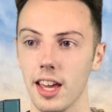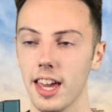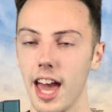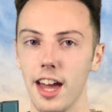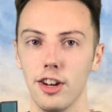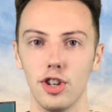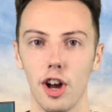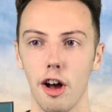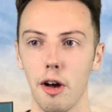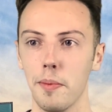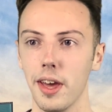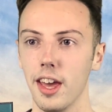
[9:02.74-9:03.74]
Get a
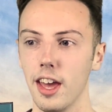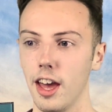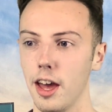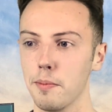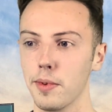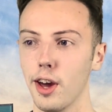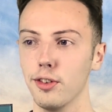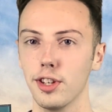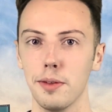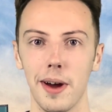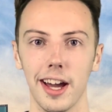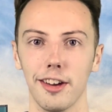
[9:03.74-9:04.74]
job, go to
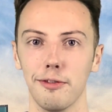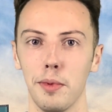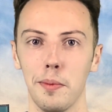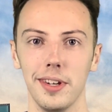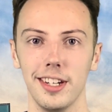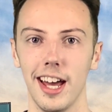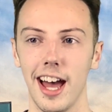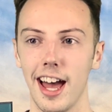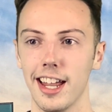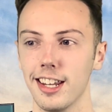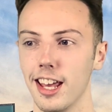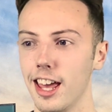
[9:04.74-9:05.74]
the bank of mum and dad.